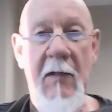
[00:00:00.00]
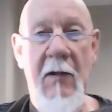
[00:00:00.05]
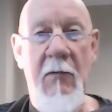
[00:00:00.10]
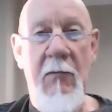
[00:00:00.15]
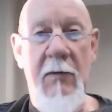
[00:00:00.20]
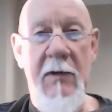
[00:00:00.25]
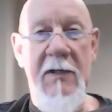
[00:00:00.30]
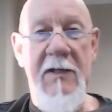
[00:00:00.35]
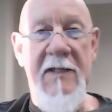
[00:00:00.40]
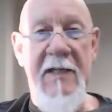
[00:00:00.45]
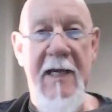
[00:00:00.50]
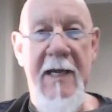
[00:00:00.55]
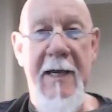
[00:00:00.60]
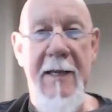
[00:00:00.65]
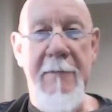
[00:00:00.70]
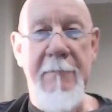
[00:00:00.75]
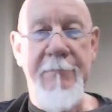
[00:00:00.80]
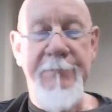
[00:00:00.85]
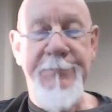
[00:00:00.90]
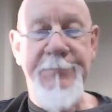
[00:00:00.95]
What is
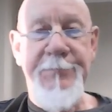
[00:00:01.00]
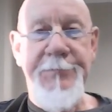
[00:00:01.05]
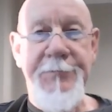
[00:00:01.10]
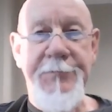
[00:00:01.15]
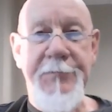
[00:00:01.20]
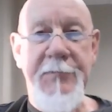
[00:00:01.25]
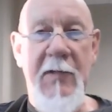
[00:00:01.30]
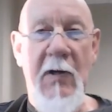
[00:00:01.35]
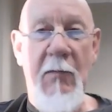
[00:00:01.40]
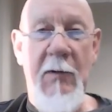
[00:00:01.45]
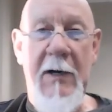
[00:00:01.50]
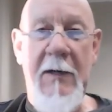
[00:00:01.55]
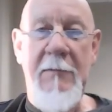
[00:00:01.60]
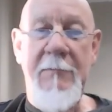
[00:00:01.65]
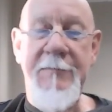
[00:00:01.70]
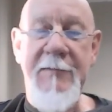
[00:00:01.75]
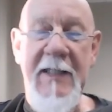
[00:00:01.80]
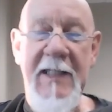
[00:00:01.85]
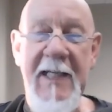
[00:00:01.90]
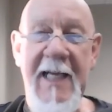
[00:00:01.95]
that?
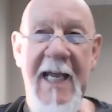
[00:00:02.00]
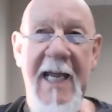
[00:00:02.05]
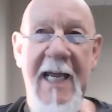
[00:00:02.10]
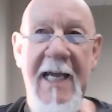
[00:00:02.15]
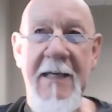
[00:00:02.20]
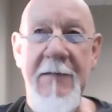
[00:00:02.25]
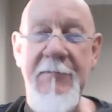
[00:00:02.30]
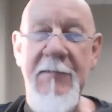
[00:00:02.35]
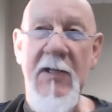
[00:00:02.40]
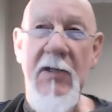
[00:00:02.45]
Well, again,